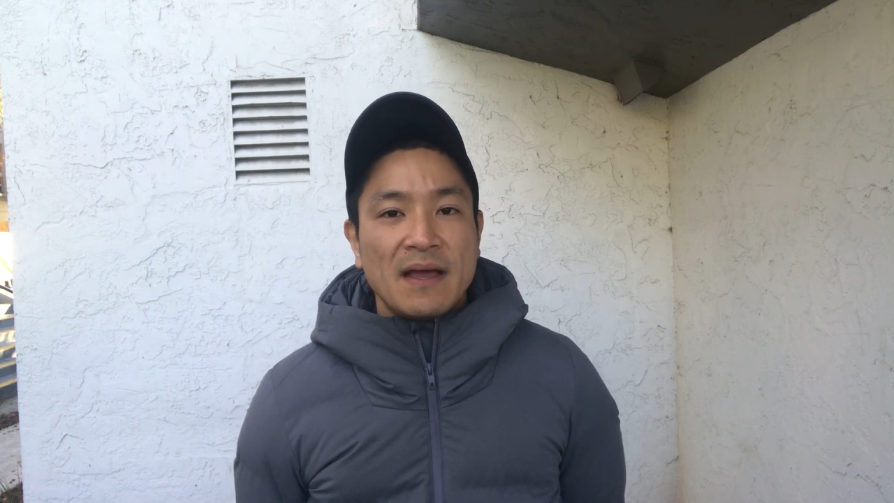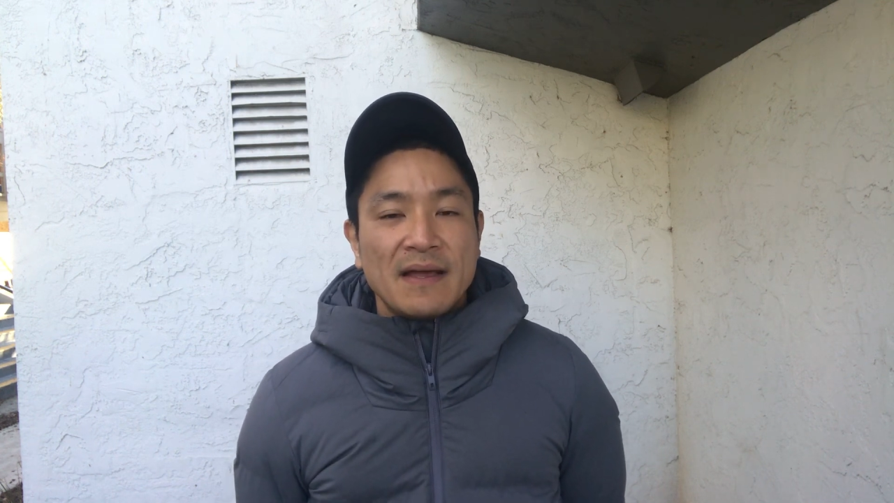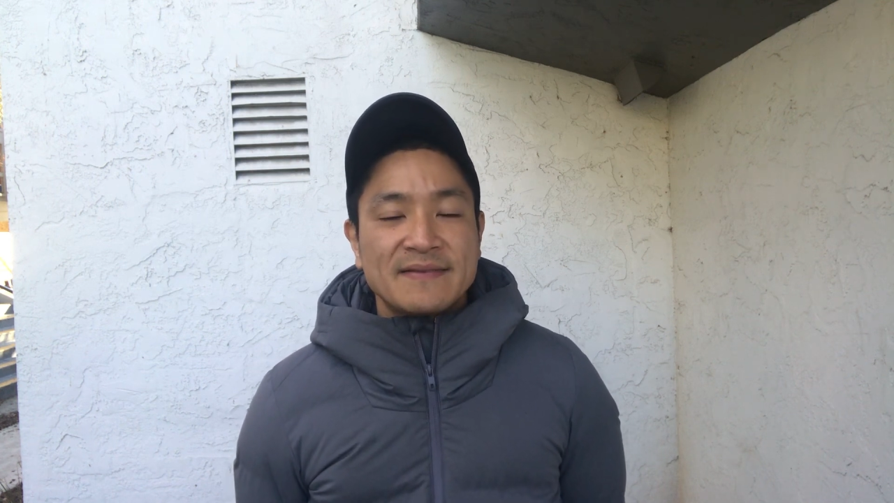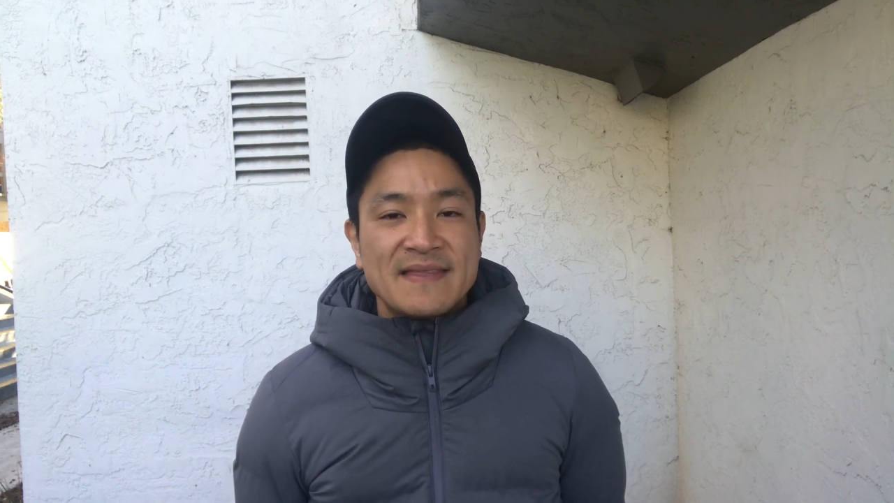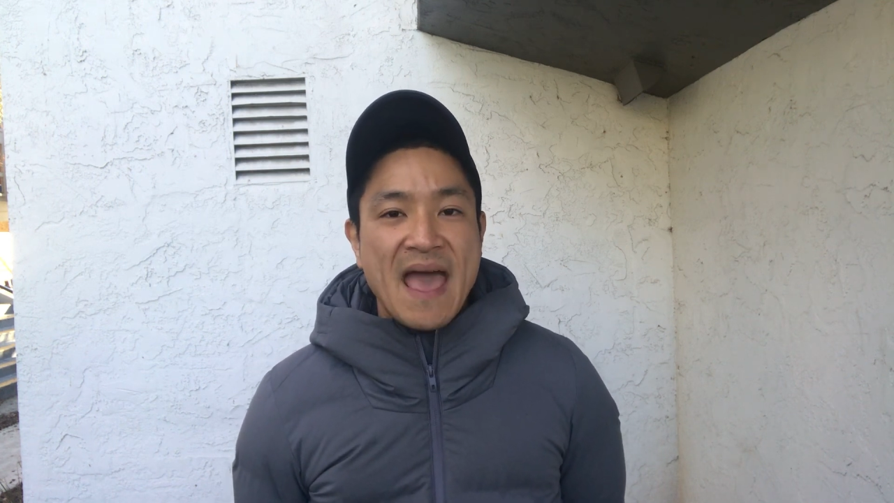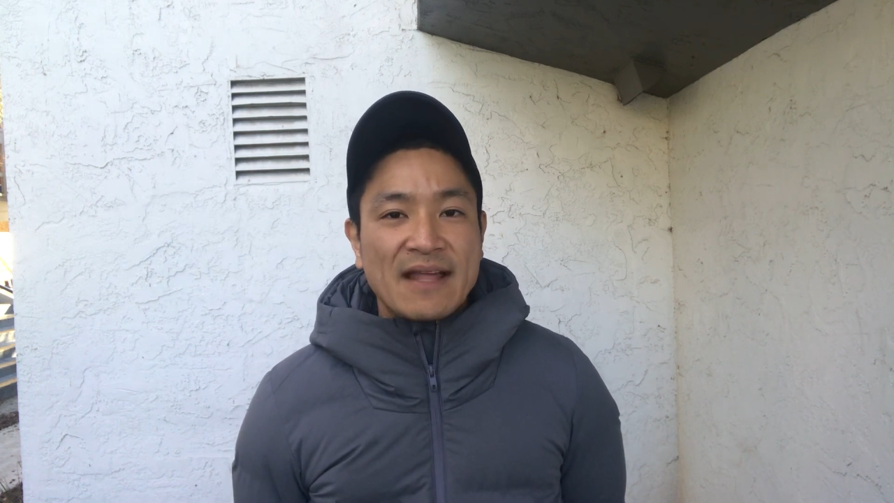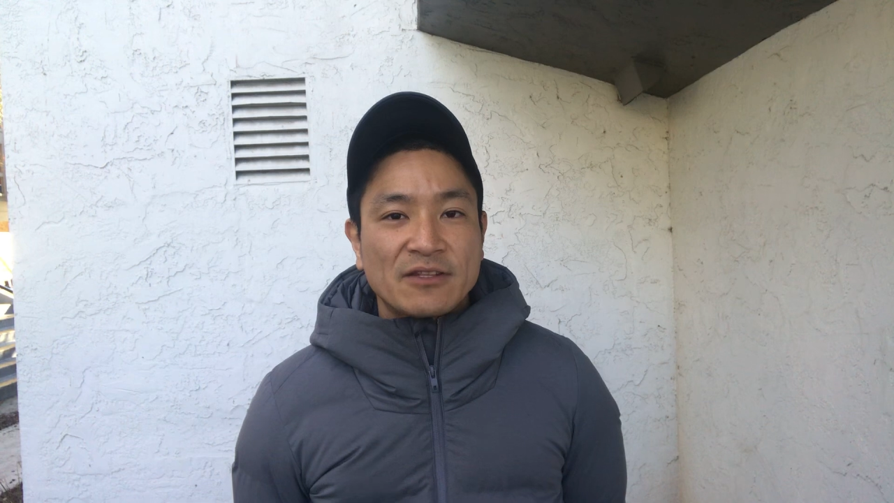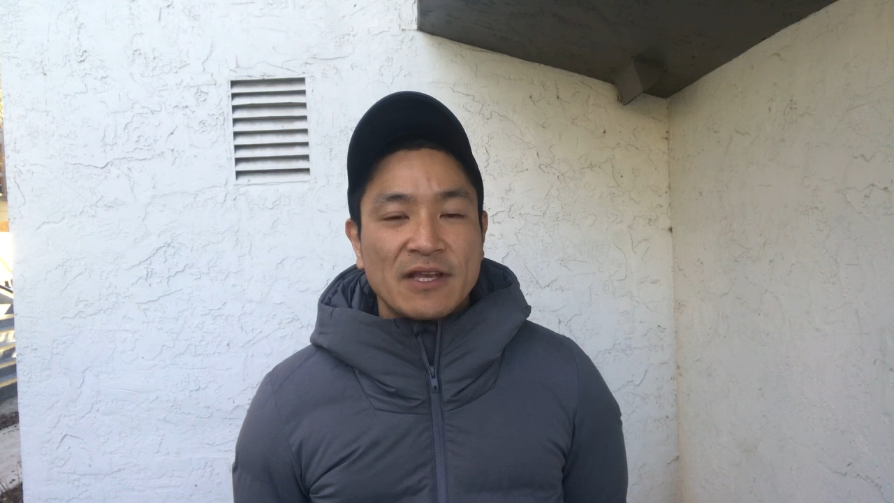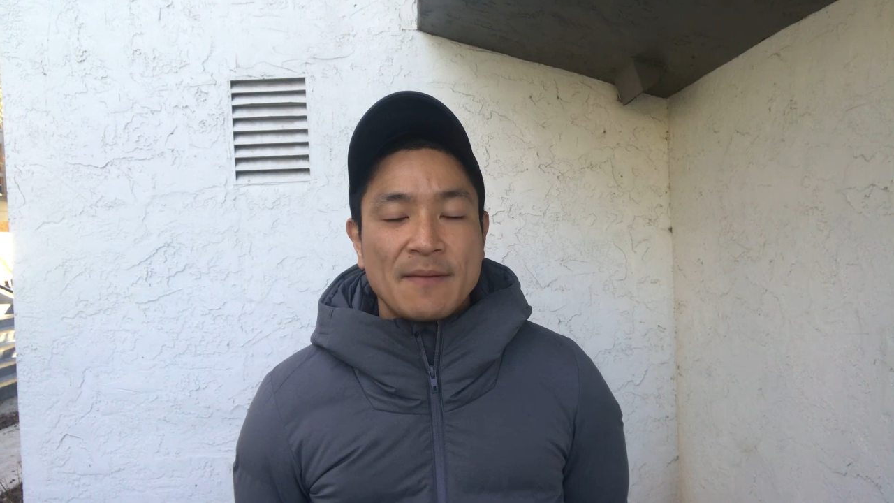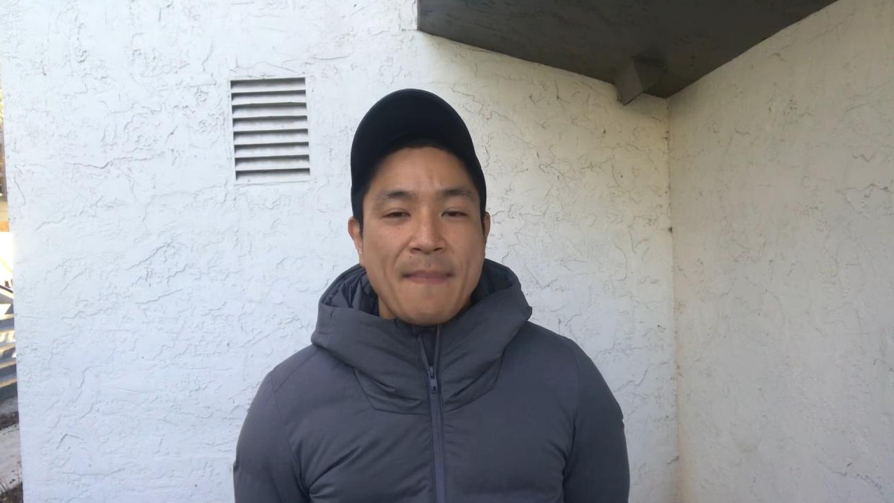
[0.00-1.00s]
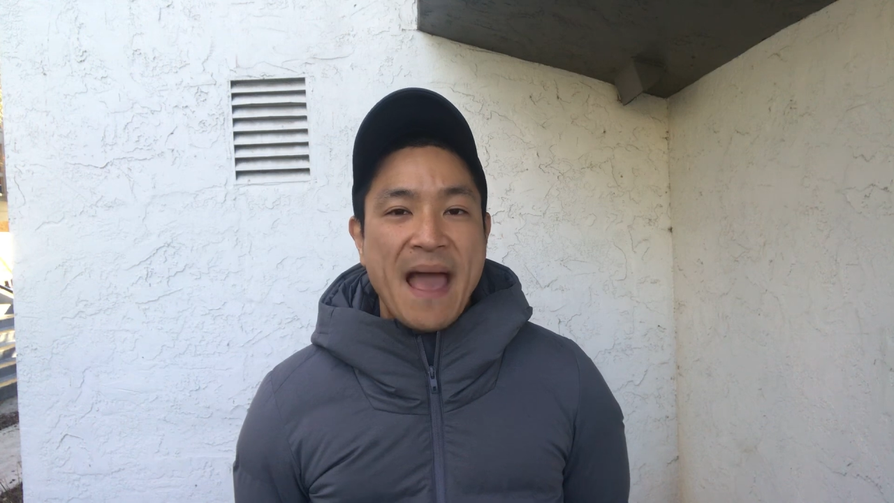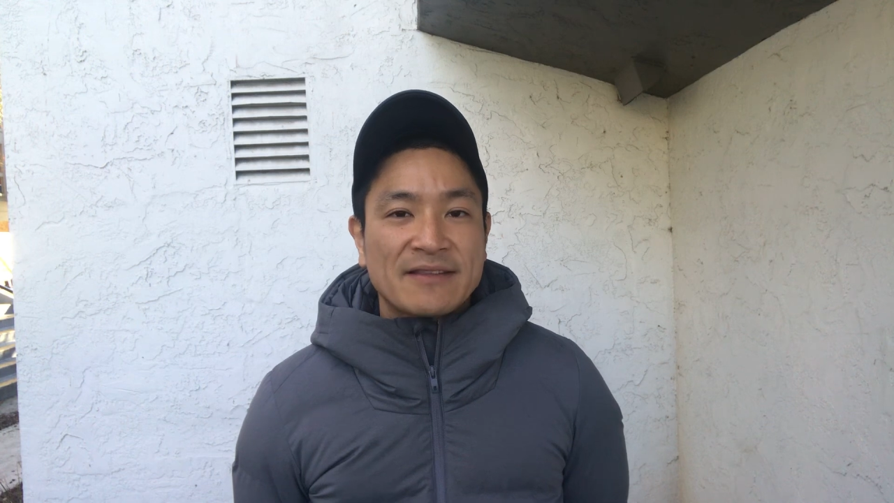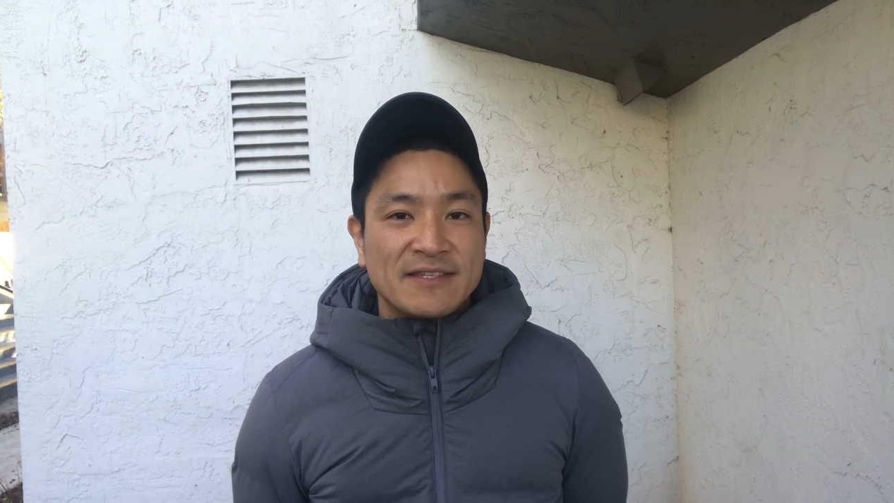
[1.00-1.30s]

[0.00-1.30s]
I sat in the back